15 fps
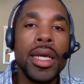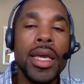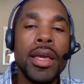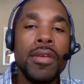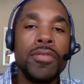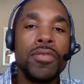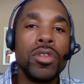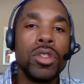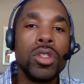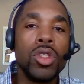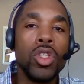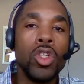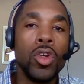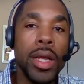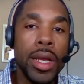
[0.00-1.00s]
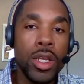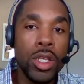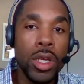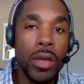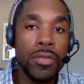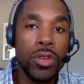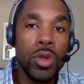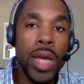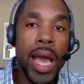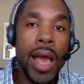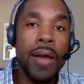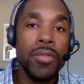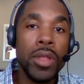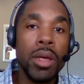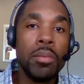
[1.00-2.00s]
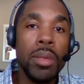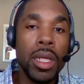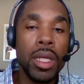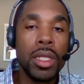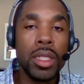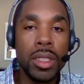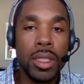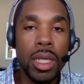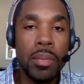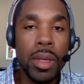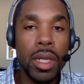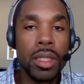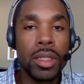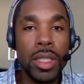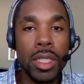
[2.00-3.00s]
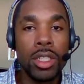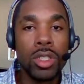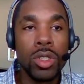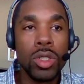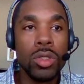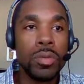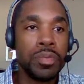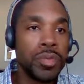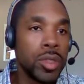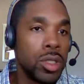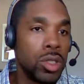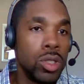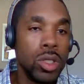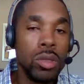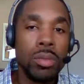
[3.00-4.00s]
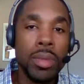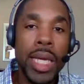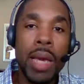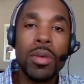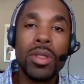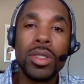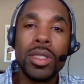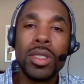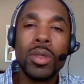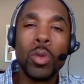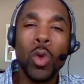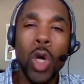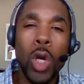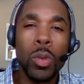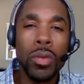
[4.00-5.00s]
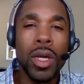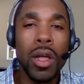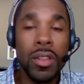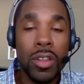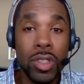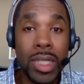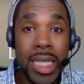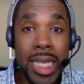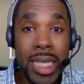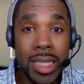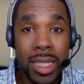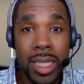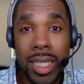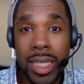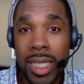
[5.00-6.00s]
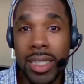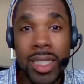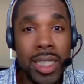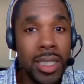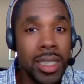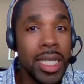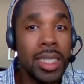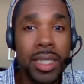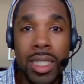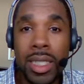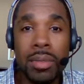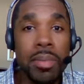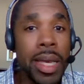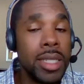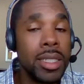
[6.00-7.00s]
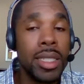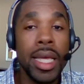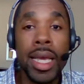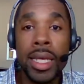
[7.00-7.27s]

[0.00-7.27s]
if you have the ability to be able to work with others easily. It just makes